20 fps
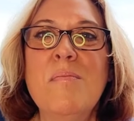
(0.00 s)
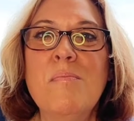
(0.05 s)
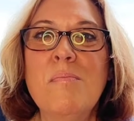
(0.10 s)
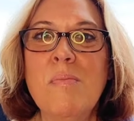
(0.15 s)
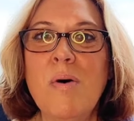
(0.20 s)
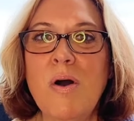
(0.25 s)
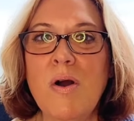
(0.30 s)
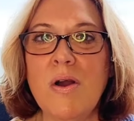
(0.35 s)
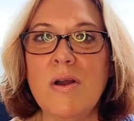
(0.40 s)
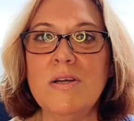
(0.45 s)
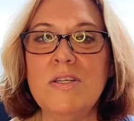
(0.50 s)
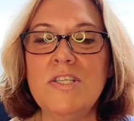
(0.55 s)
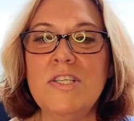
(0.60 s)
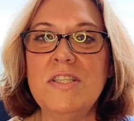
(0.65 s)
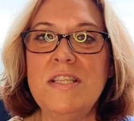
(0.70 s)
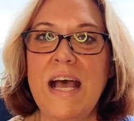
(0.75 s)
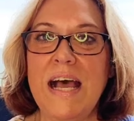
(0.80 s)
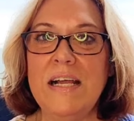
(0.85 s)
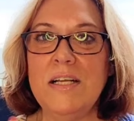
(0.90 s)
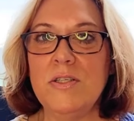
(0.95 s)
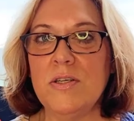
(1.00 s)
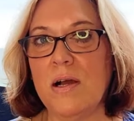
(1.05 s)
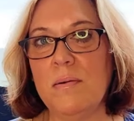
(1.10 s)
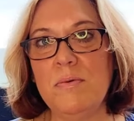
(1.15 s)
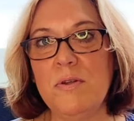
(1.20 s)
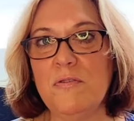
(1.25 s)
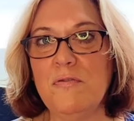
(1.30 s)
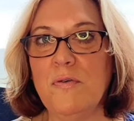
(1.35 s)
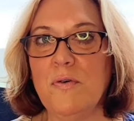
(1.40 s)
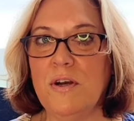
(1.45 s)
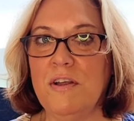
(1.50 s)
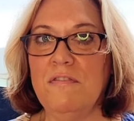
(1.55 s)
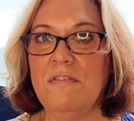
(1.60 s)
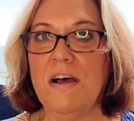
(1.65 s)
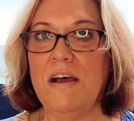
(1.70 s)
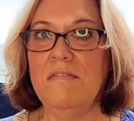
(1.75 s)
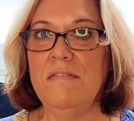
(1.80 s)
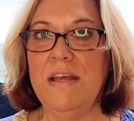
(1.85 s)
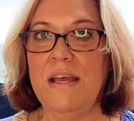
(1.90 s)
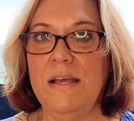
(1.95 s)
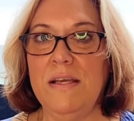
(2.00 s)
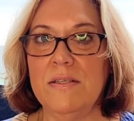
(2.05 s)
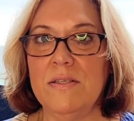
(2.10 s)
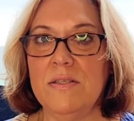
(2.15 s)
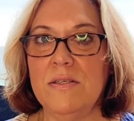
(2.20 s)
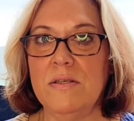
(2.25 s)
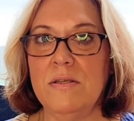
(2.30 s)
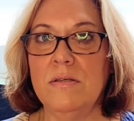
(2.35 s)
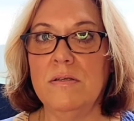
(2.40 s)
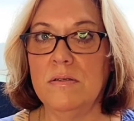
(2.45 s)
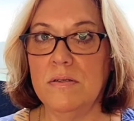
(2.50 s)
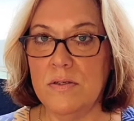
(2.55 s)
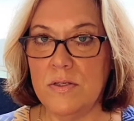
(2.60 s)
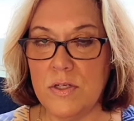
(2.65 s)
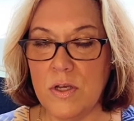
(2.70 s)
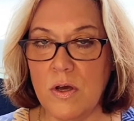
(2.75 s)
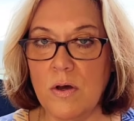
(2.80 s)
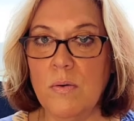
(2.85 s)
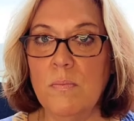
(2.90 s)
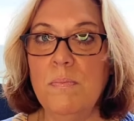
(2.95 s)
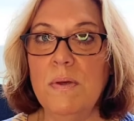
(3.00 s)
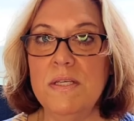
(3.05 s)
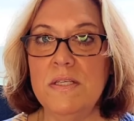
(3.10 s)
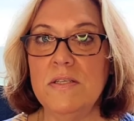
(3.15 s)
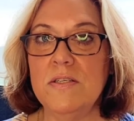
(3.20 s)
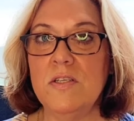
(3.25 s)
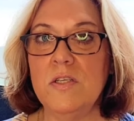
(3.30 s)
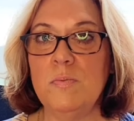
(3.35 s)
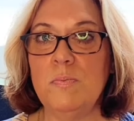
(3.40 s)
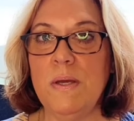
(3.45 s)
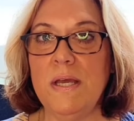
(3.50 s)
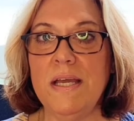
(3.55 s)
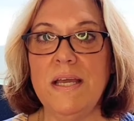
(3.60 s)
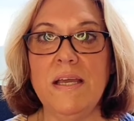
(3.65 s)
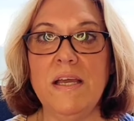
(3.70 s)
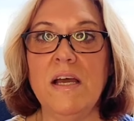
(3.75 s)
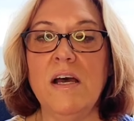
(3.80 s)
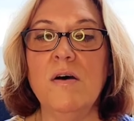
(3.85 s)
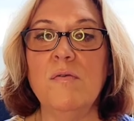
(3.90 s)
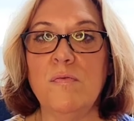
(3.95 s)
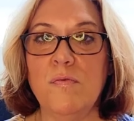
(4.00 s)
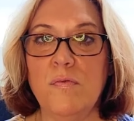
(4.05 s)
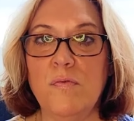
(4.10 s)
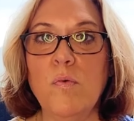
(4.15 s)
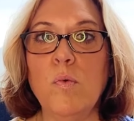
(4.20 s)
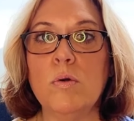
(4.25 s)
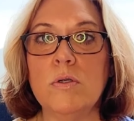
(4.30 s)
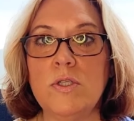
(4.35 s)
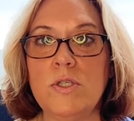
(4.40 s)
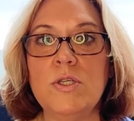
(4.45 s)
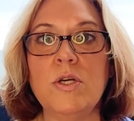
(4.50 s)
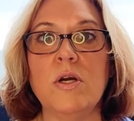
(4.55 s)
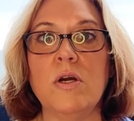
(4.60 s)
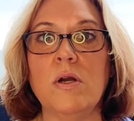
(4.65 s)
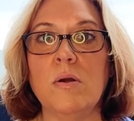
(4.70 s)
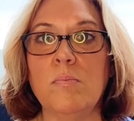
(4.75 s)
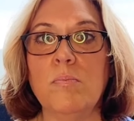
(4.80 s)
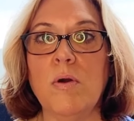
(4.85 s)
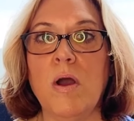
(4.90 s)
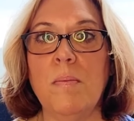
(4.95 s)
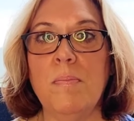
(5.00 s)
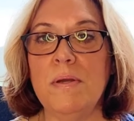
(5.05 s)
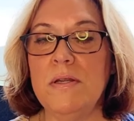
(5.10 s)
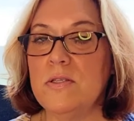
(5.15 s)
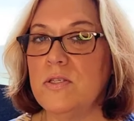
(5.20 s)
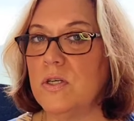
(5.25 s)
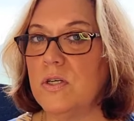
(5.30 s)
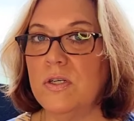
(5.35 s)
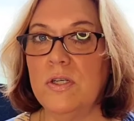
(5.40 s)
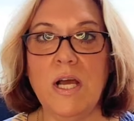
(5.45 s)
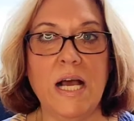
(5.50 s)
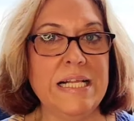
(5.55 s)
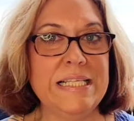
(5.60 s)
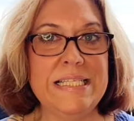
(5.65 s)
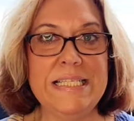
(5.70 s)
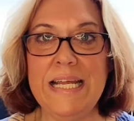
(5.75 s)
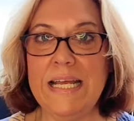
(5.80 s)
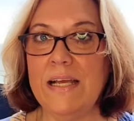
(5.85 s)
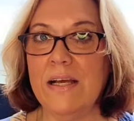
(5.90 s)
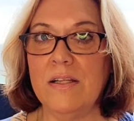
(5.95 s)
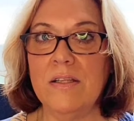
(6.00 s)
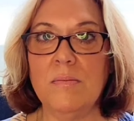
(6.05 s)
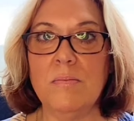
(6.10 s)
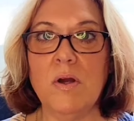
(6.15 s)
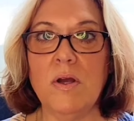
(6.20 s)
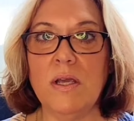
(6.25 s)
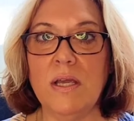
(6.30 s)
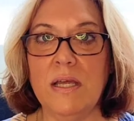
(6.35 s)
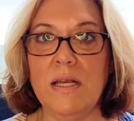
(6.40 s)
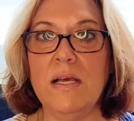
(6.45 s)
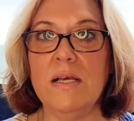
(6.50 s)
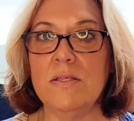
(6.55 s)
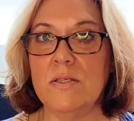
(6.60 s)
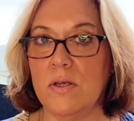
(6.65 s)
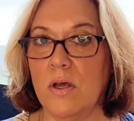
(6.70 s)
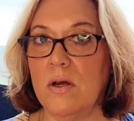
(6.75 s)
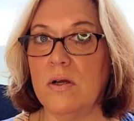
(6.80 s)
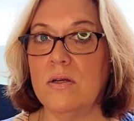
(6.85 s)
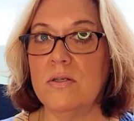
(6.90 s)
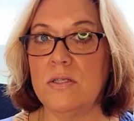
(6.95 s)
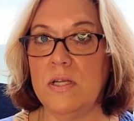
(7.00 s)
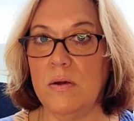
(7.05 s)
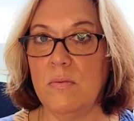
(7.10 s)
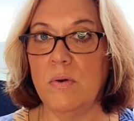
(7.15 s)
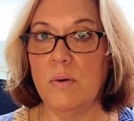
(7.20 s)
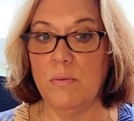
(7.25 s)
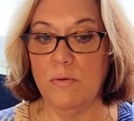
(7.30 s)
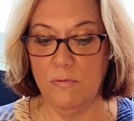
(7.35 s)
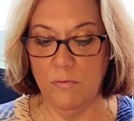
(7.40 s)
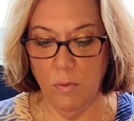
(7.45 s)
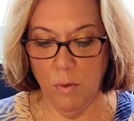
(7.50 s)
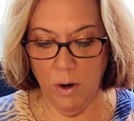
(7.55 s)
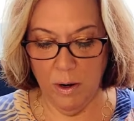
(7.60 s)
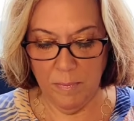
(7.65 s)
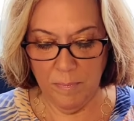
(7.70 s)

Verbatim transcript: March, that dropped to 45 days. So business is picking up for sure. Properties are not staying on the market as long as they were before.